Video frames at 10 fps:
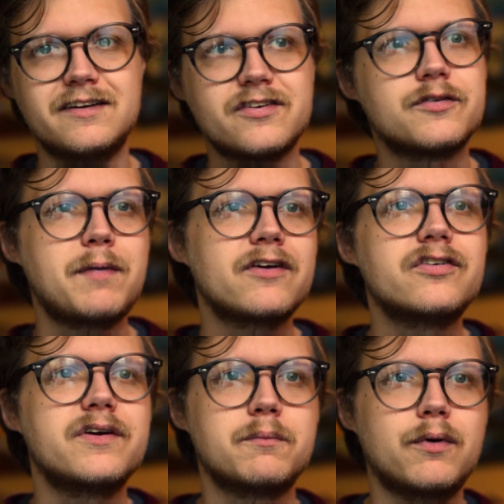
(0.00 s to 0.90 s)
It's
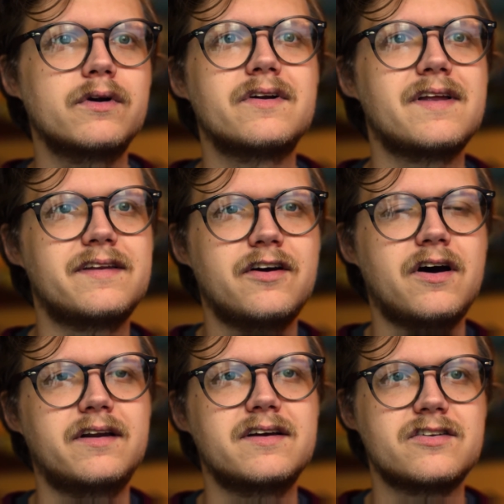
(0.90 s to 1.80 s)
especially important that the
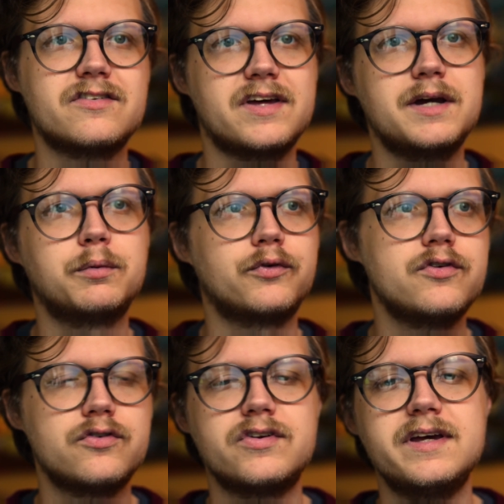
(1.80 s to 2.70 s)
audience is able
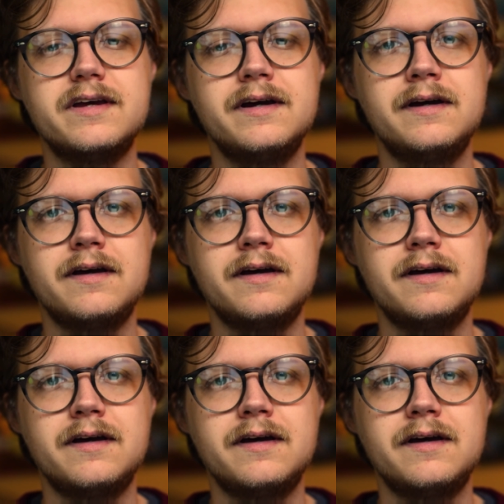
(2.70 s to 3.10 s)
to see